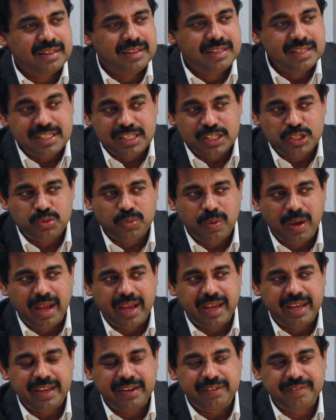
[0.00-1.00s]
This is
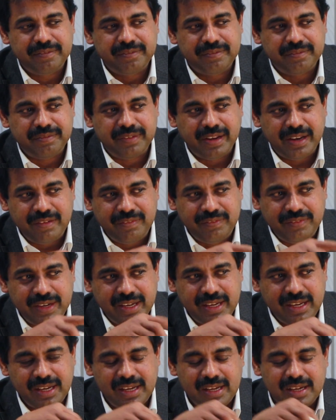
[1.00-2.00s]
why when
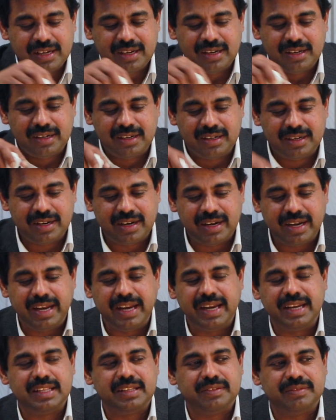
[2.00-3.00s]
we
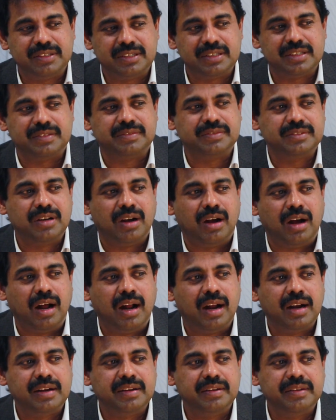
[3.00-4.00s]
read the word of
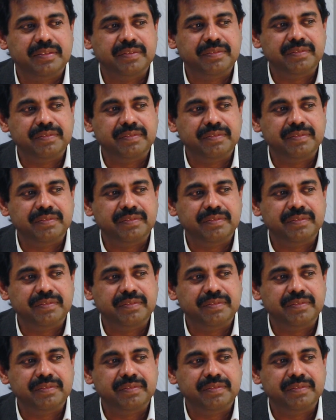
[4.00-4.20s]
God,